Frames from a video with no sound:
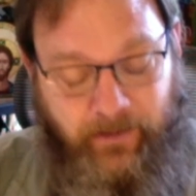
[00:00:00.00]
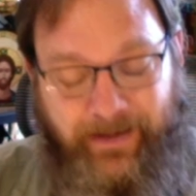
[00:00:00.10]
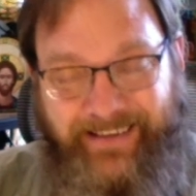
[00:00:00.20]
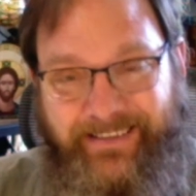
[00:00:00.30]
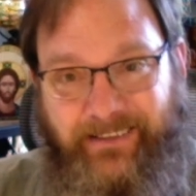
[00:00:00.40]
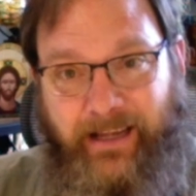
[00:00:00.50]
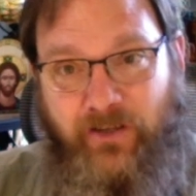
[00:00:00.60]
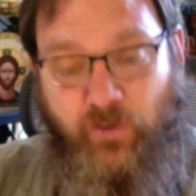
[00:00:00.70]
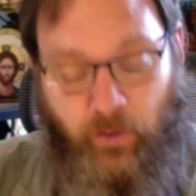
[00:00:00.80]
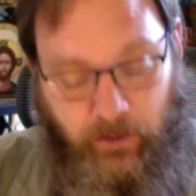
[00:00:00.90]
the
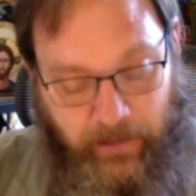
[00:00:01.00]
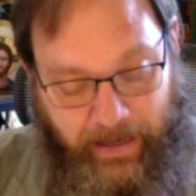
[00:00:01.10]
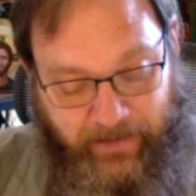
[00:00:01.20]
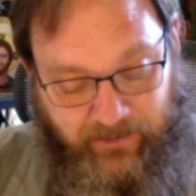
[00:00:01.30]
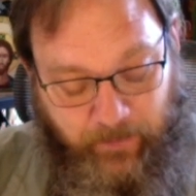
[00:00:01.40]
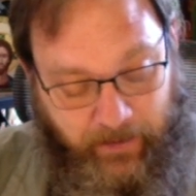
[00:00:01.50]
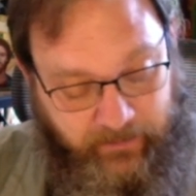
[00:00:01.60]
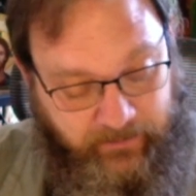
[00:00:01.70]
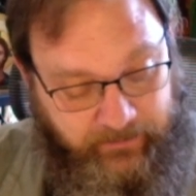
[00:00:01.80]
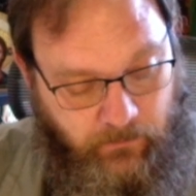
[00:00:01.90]
intellectual
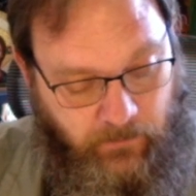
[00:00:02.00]
aspect.